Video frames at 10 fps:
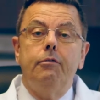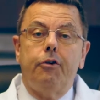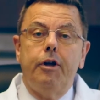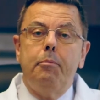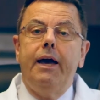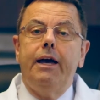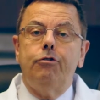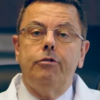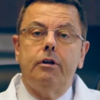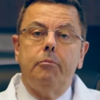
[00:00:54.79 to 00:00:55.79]
very
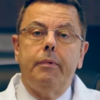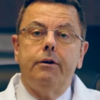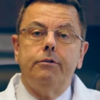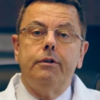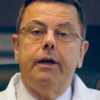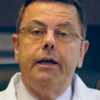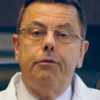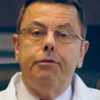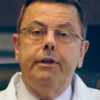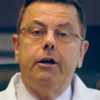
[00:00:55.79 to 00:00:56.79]
passionate about
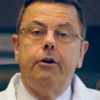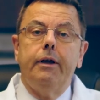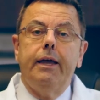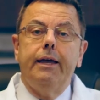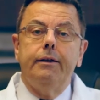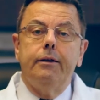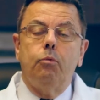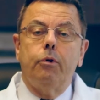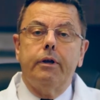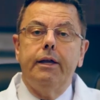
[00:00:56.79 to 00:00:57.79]
healthcare
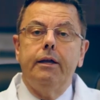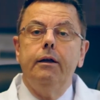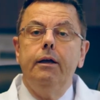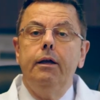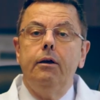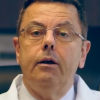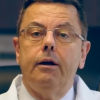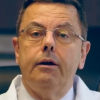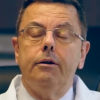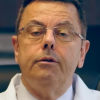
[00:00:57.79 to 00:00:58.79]
and working
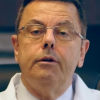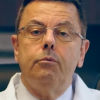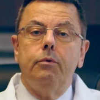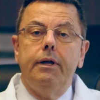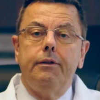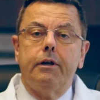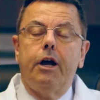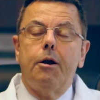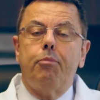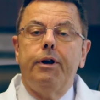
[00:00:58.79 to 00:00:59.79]
in the
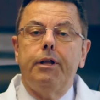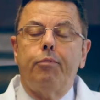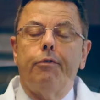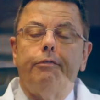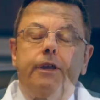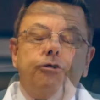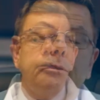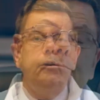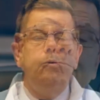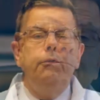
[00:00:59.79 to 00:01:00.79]
chiropractic
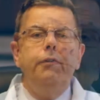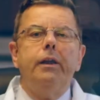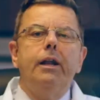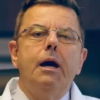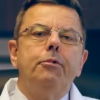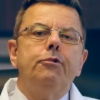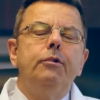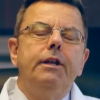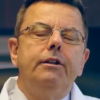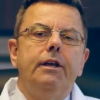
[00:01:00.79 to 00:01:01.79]
profession. We've had an
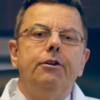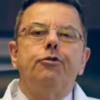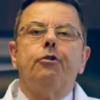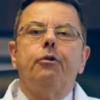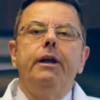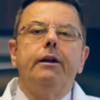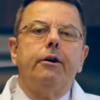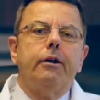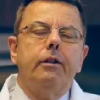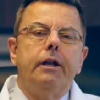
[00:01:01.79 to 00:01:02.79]
opportunity to integrate
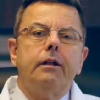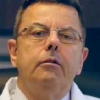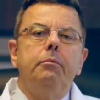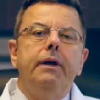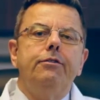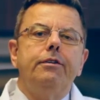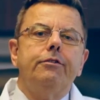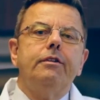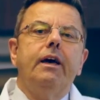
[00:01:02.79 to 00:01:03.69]
our clinical and basic